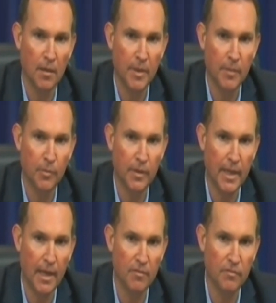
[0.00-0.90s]
people that
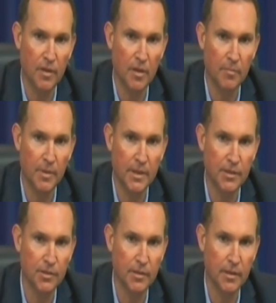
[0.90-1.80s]
have
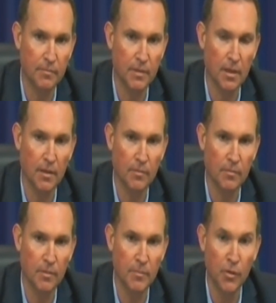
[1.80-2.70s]
potentially
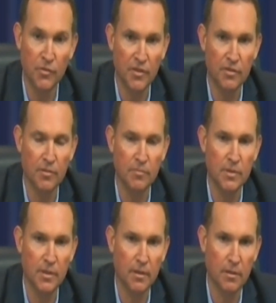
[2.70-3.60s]
immune
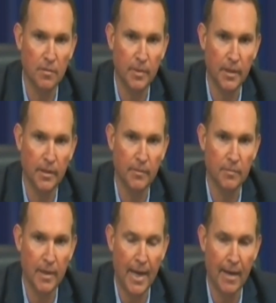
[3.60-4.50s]
systems that could be
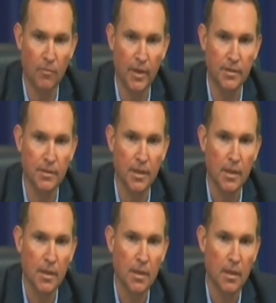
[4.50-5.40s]
at risk.
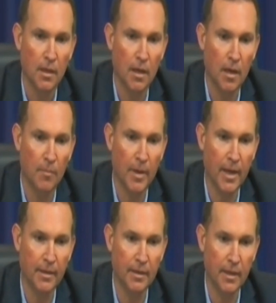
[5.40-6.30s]
But
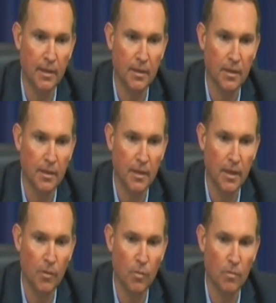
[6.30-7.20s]
I think, you
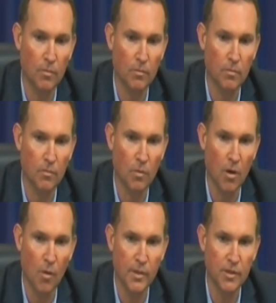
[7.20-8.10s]
know, we're
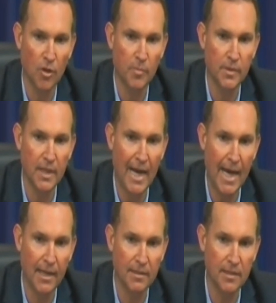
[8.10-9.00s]
always open to
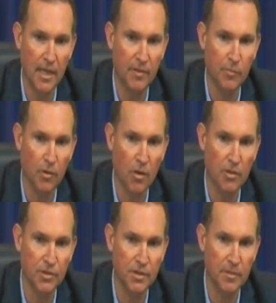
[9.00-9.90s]
adding safety
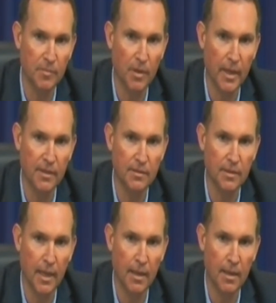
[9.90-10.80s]
precautions in place.
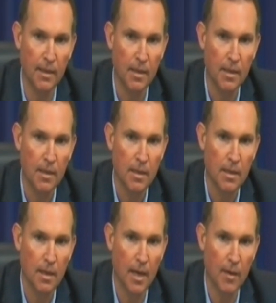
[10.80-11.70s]
And
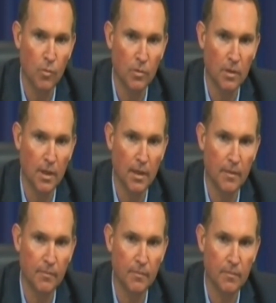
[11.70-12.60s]
I will